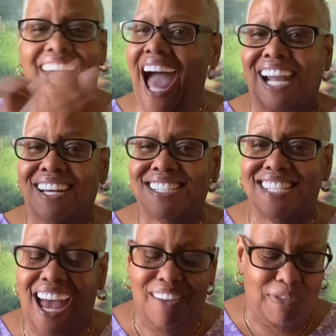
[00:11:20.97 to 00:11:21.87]
don't have
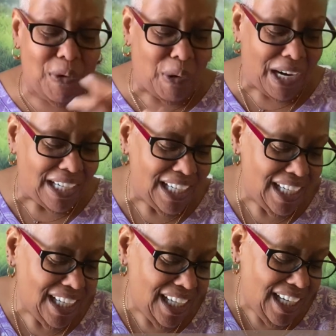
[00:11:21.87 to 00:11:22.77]
time for it.
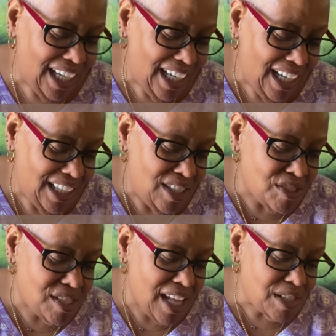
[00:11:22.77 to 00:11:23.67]
You know,
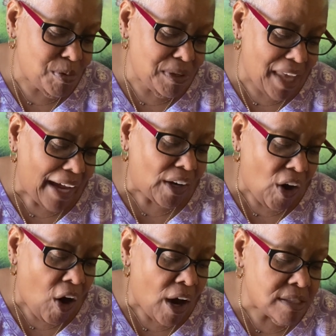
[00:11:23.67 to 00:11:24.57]
so that's what that
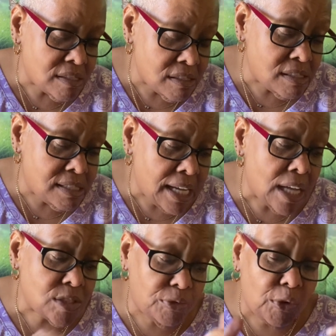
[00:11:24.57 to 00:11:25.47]
card
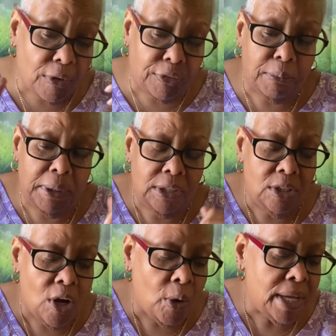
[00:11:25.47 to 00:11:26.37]
stands for me.
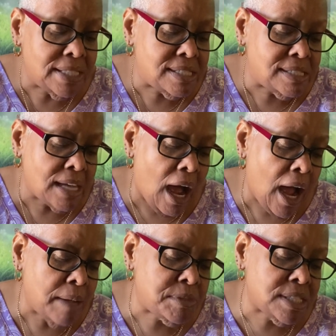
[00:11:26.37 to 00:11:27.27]
You know, it's
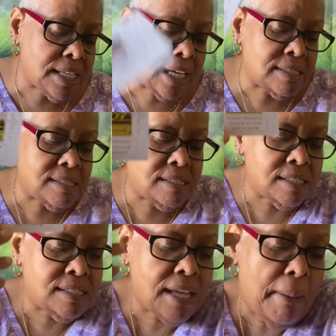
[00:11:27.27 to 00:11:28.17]
time to
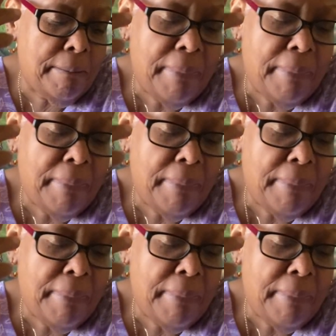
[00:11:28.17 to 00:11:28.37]
step